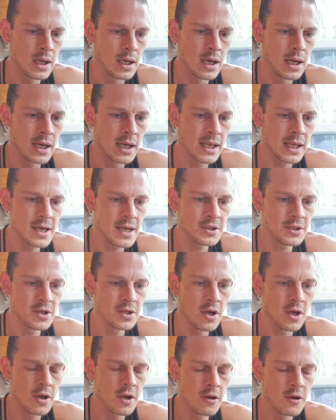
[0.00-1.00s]
I guess
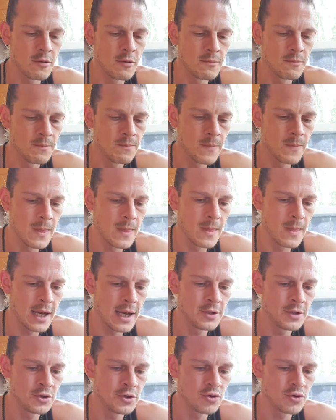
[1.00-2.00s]
um,
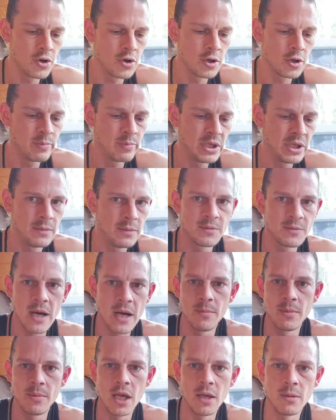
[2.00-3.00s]
Android peeps might
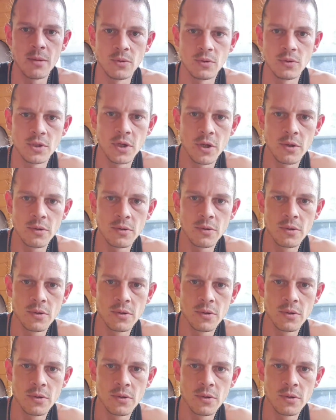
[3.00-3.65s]
be able to.